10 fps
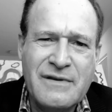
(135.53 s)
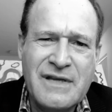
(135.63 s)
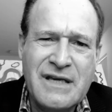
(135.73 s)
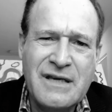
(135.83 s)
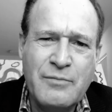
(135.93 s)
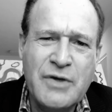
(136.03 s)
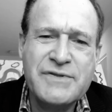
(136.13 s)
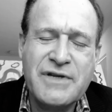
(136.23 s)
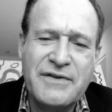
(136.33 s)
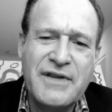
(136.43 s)
the
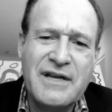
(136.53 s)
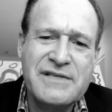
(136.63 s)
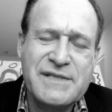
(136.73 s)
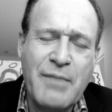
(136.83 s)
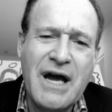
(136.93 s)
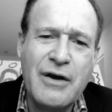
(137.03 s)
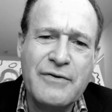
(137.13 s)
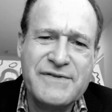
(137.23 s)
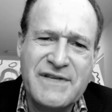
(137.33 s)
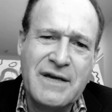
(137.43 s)
music that
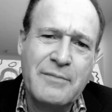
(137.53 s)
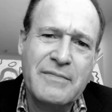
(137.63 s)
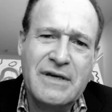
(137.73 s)
inspires them.